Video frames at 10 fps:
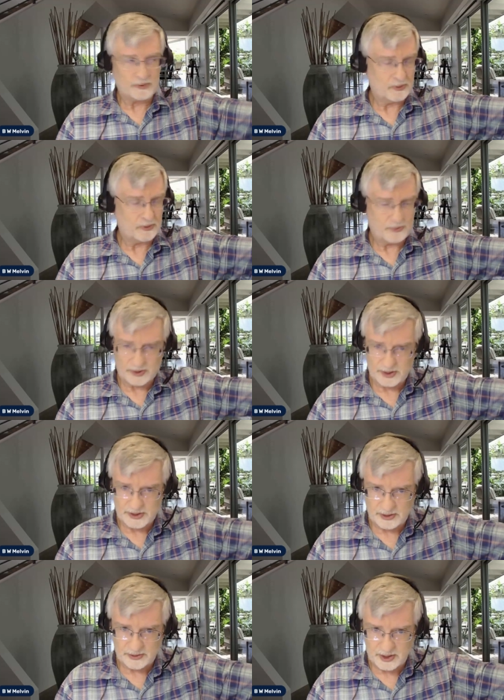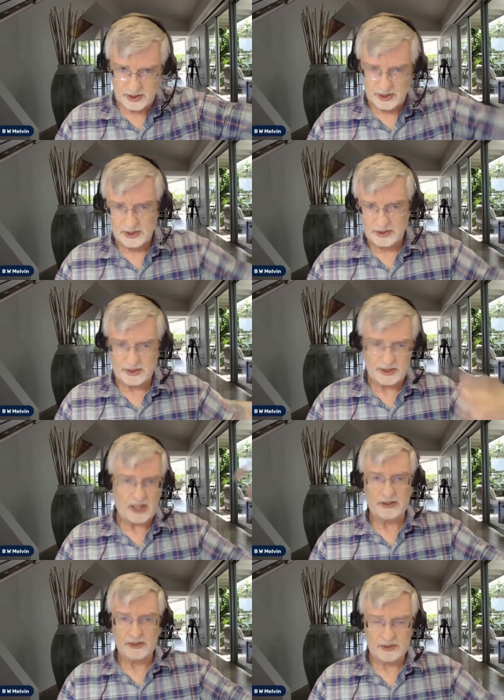so forth, etc. Do you see
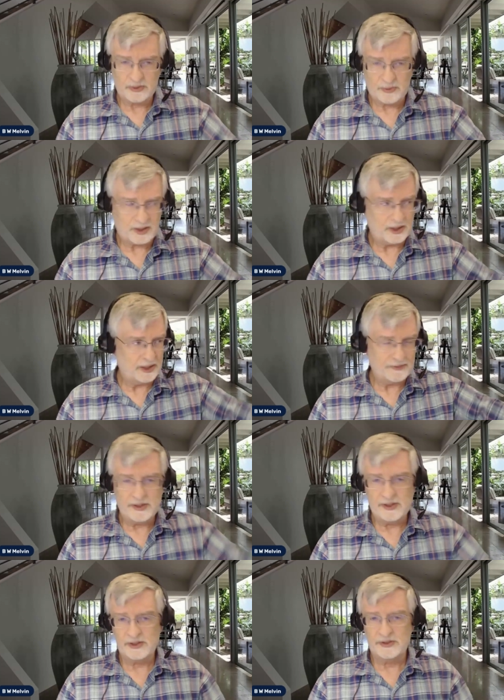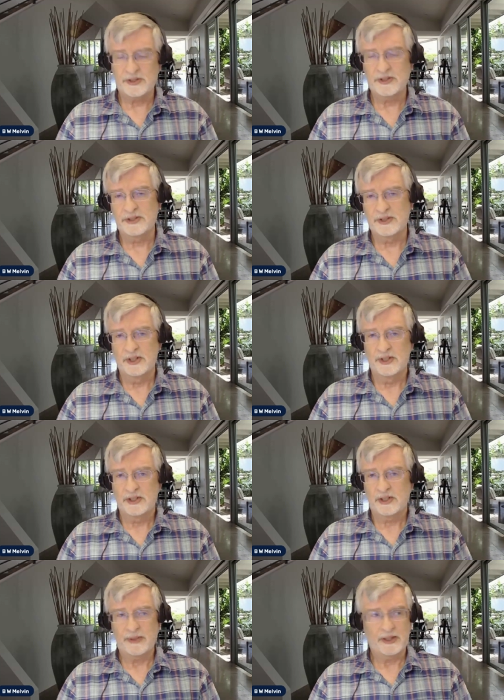how this is working even in the church
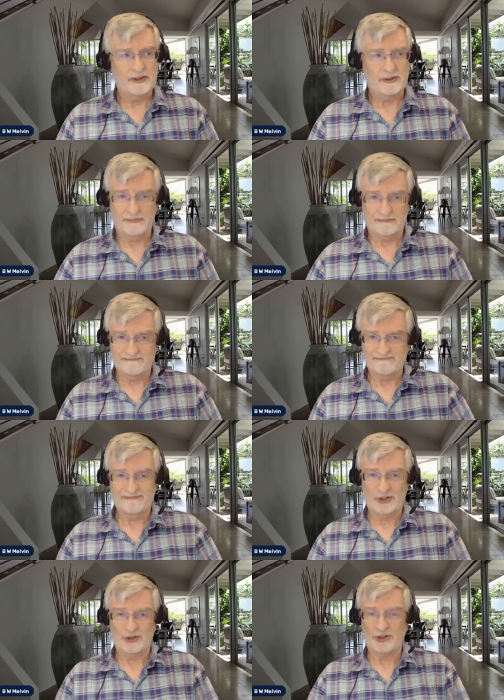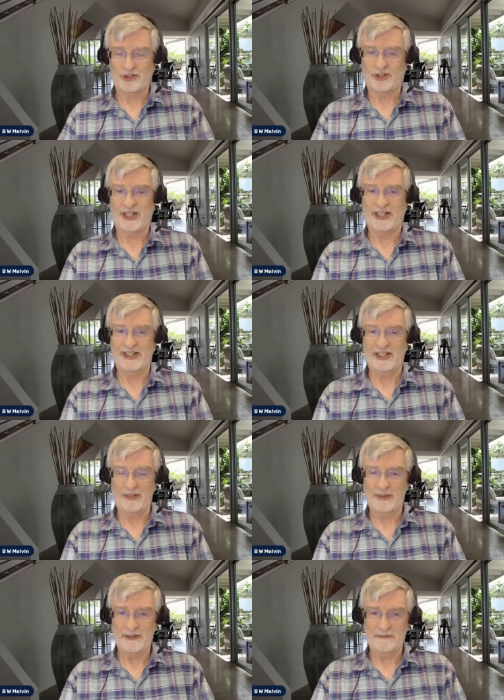to make the church look like the
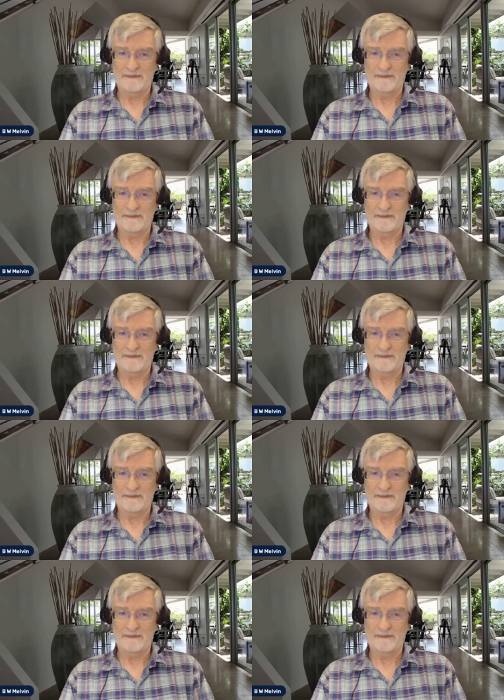enemy?